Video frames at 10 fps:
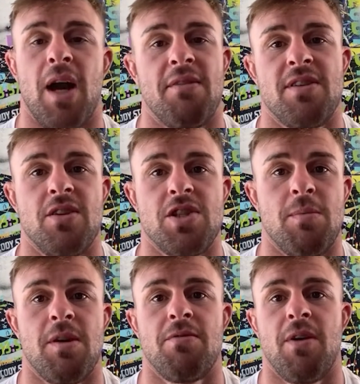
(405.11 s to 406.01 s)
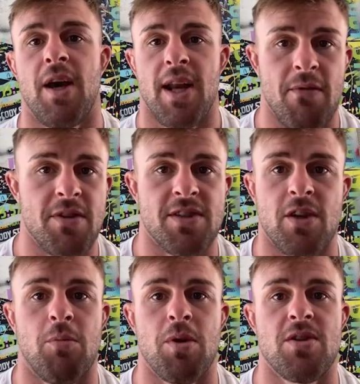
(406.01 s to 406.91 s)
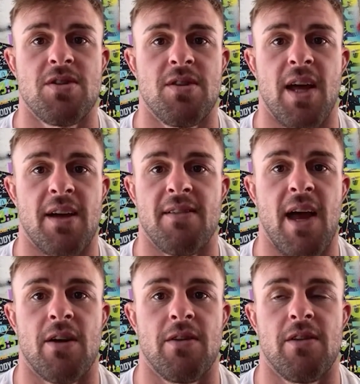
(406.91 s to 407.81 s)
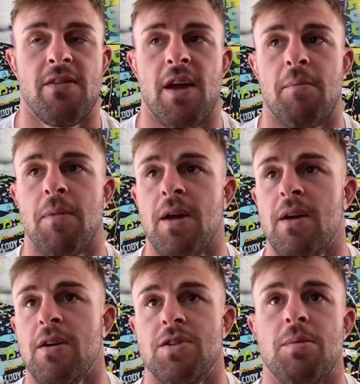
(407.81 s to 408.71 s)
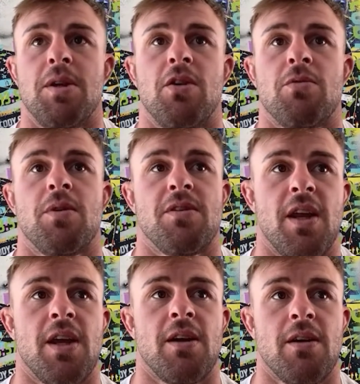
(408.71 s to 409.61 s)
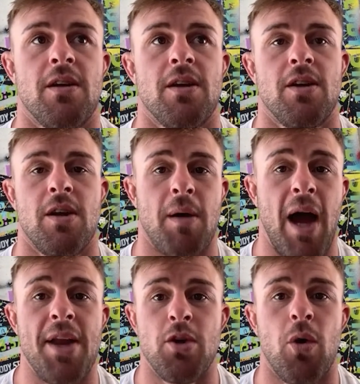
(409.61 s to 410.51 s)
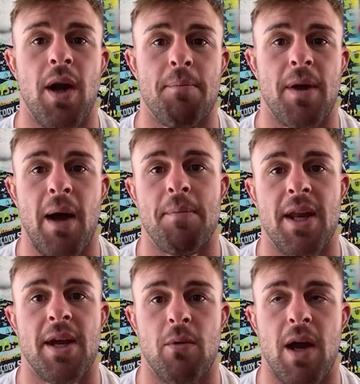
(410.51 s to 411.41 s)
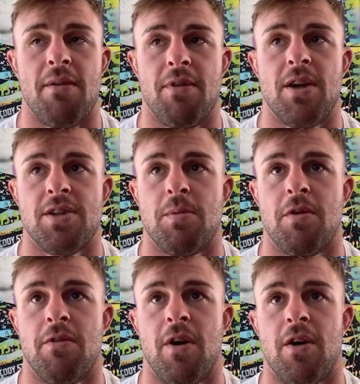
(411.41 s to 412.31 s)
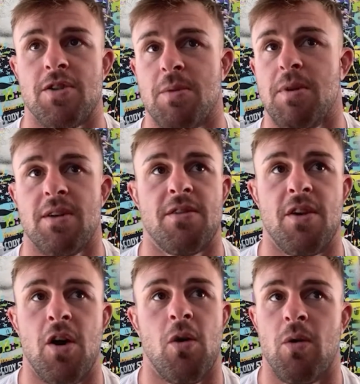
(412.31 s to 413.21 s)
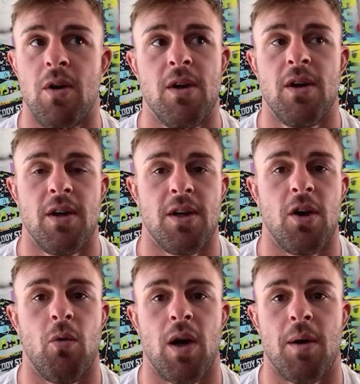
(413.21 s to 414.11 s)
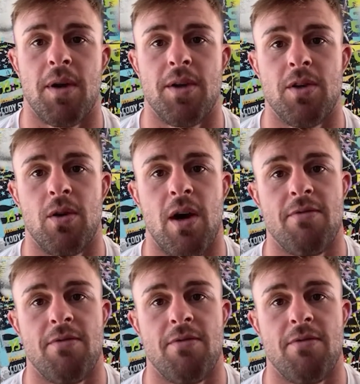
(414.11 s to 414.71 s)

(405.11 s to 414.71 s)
But I've seen Jimmie fight every single person exactly the same. Jimmie knows what he's getting. I know what I'm getting when I fight Jimmie Rivera. Jimmie doesn't know, what I'm going to do.